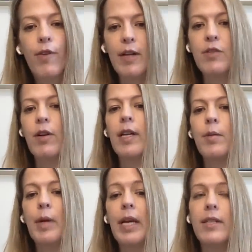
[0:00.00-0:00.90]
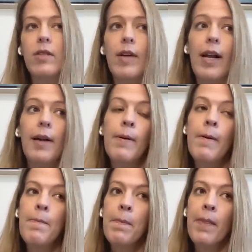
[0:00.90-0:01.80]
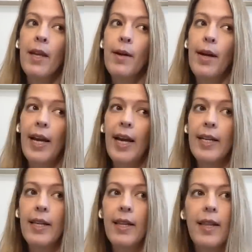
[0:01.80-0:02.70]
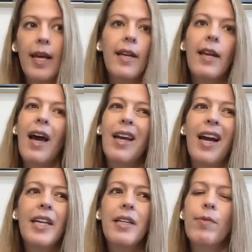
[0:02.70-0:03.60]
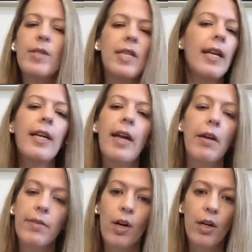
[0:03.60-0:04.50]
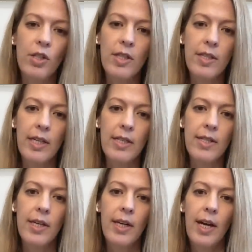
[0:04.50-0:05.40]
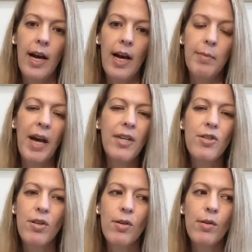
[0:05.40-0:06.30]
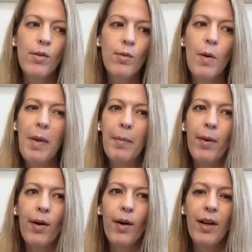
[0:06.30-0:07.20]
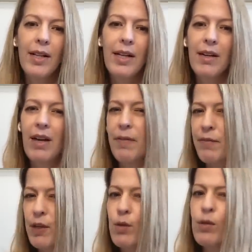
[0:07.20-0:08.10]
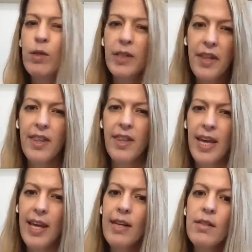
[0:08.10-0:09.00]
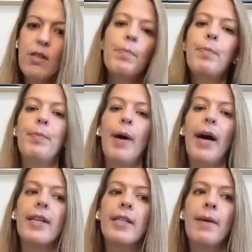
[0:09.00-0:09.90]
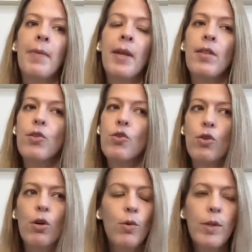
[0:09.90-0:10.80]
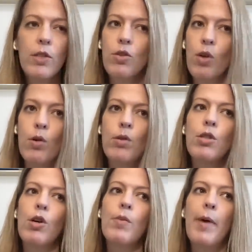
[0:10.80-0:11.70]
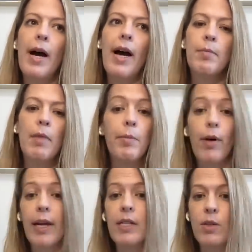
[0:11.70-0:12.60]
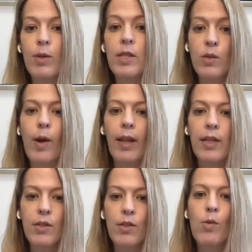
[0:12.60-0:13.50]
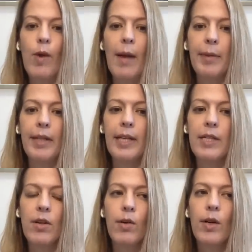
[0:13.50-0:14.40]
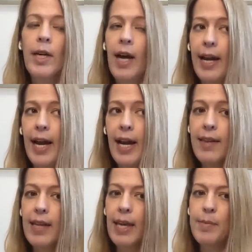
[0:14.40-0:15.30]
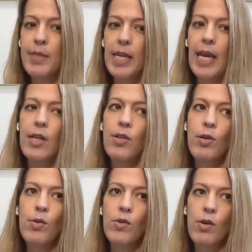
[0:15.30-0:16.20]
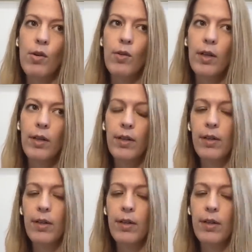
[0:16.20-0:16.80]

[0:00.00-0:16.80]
frustrated because of that. And then I kind of was in and out of consciousness. I do remember a few things, but the stroke was so bad. My brain was swelling so rapidly. So I had the MCA2 stroke,